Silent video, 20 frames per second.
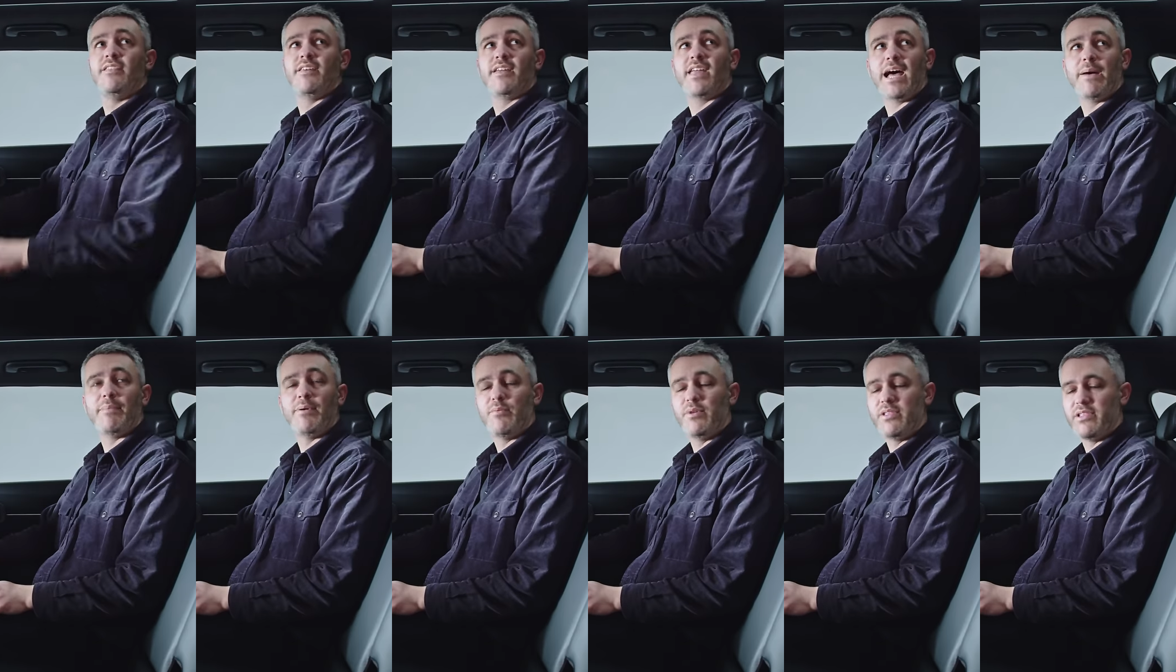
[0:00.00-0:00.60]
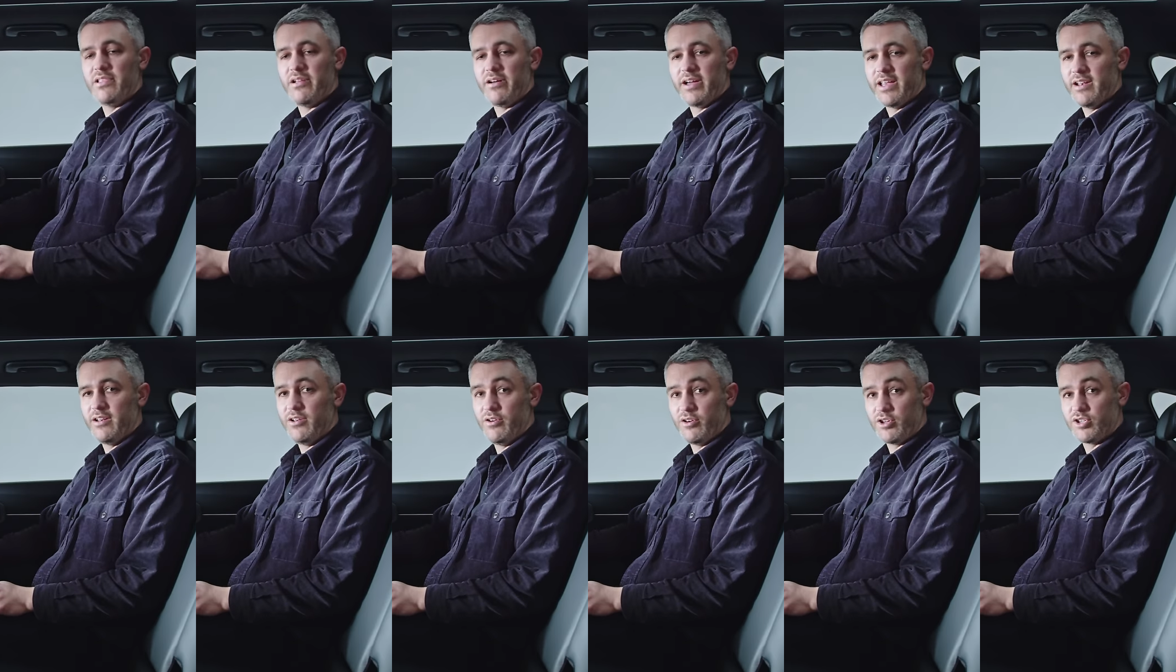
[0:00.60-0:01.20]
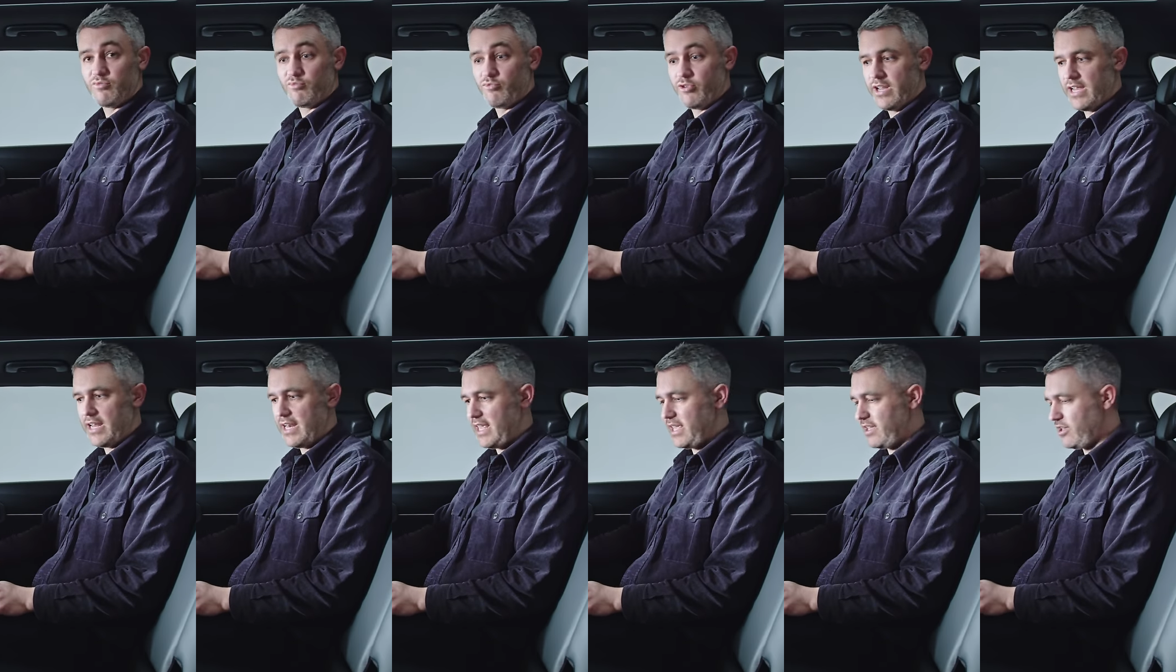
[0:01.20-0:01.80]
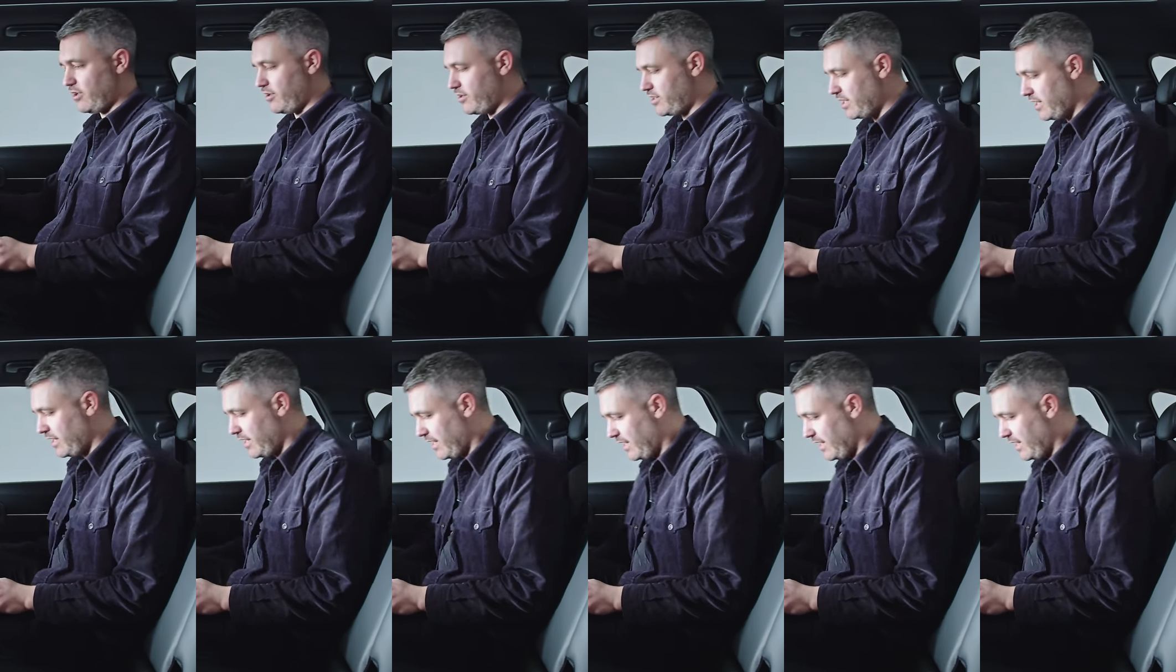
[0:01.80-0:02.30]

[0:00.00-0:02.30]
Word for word: the cabin with light. Looks really good.